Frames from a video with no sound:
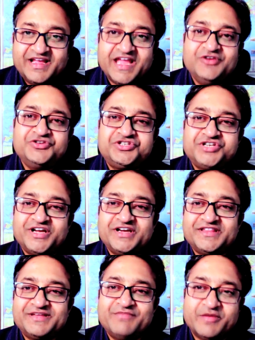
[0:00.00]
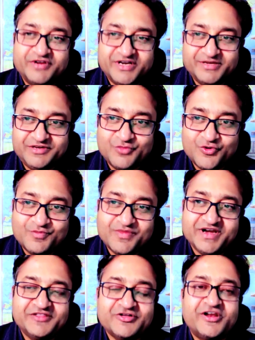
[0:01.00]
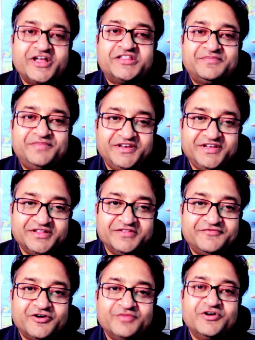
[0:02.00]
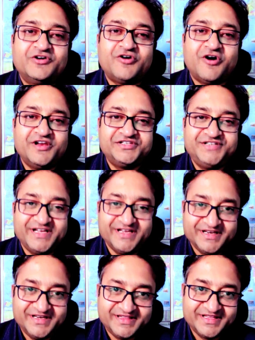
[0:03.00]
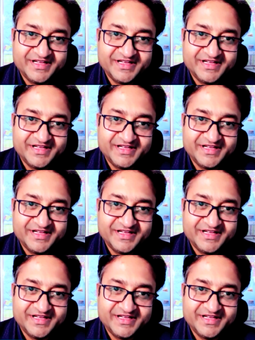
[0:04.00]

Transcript: Can you share some memorable moments or experience from your college days